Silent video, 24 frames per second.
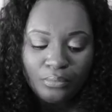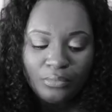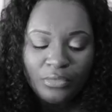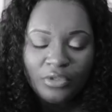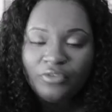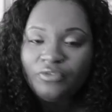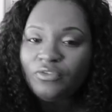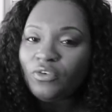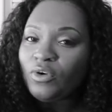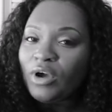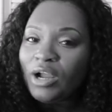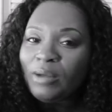
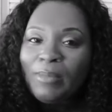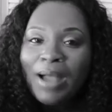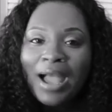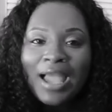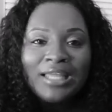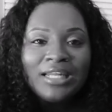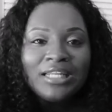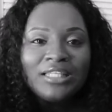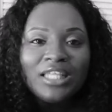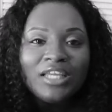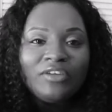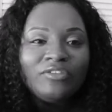before I buy
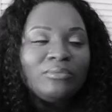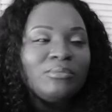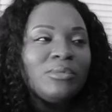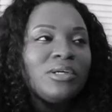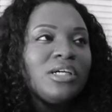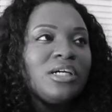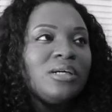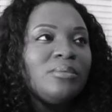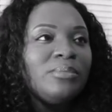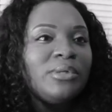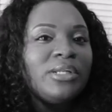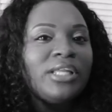anything from a
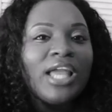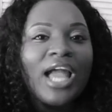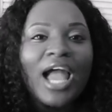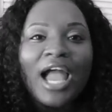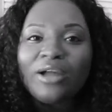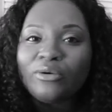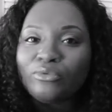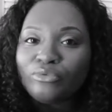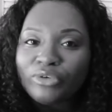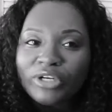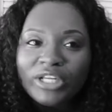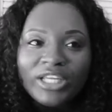company,
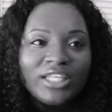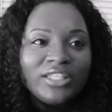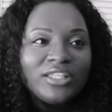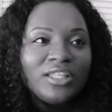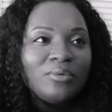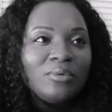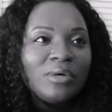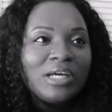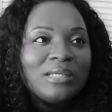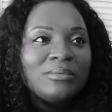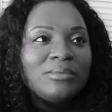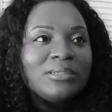I read
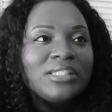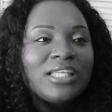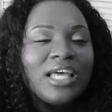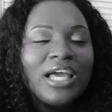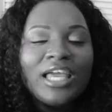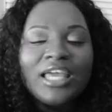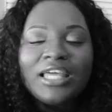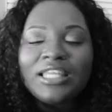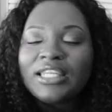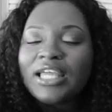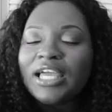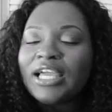the
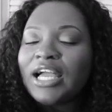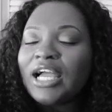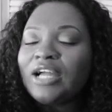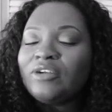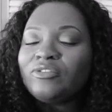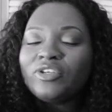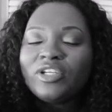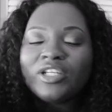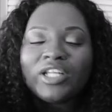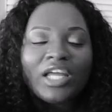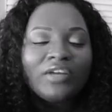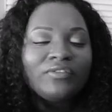website, like I
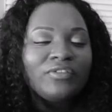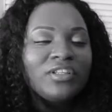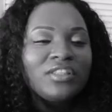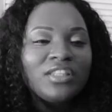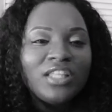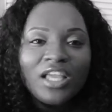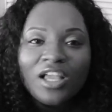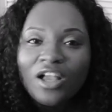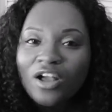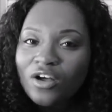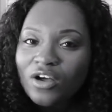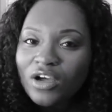read
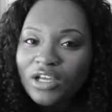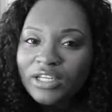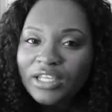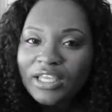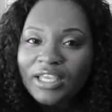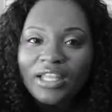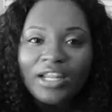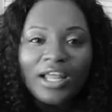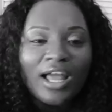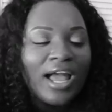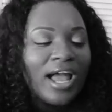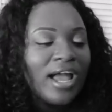everything on
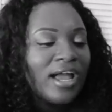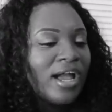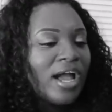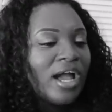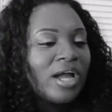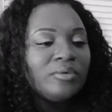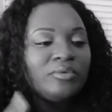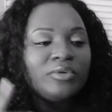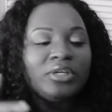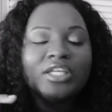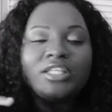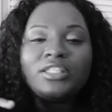it. I,
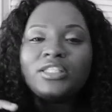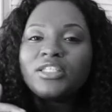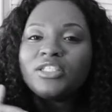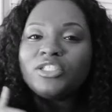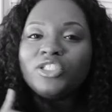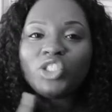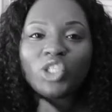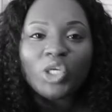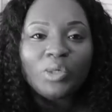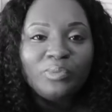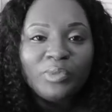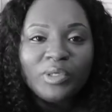I read the
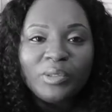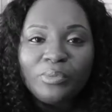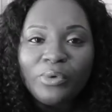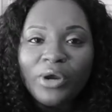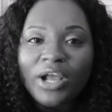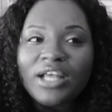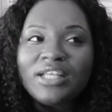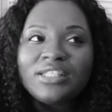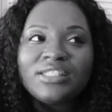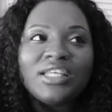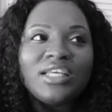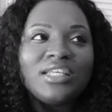shipping
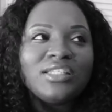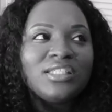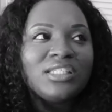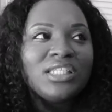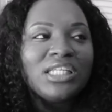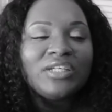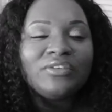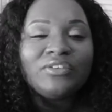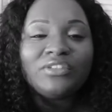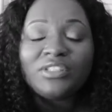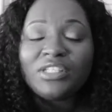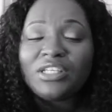process and
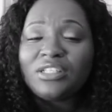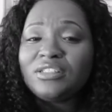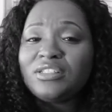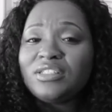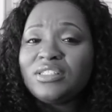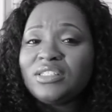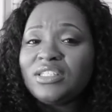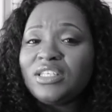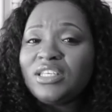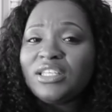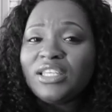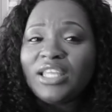everything to
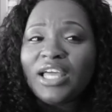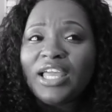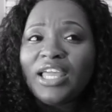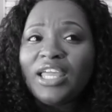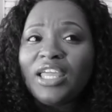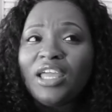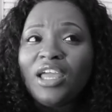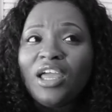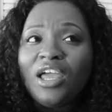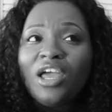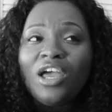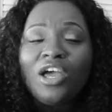see
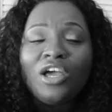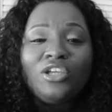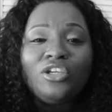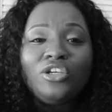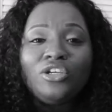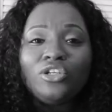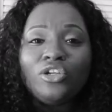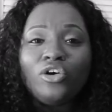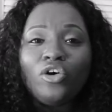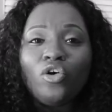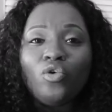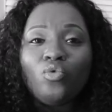like,
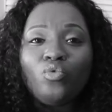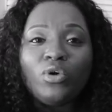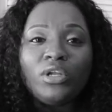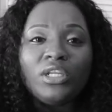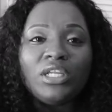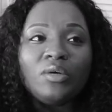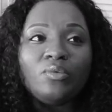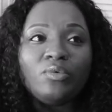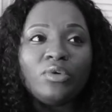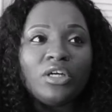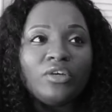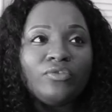you know, will
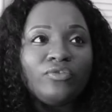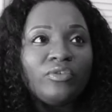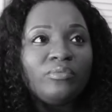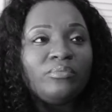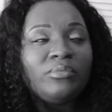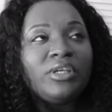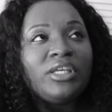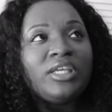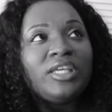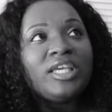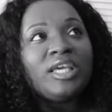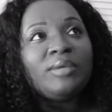it work for
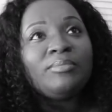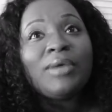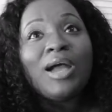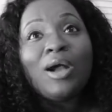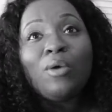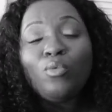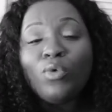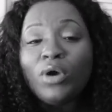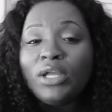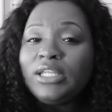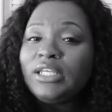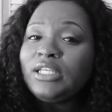me? Am I
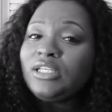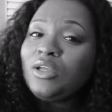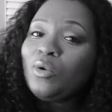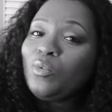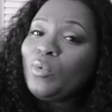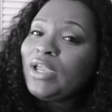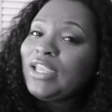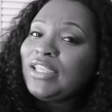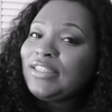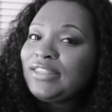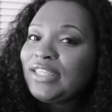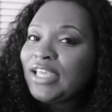willing to
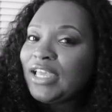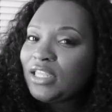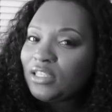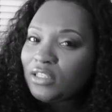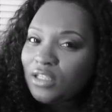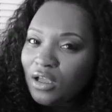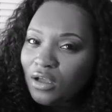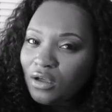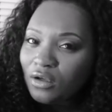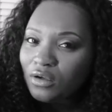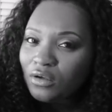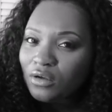wait that
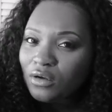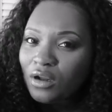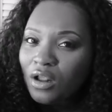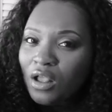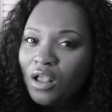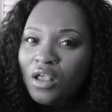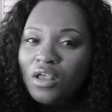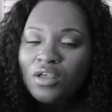long?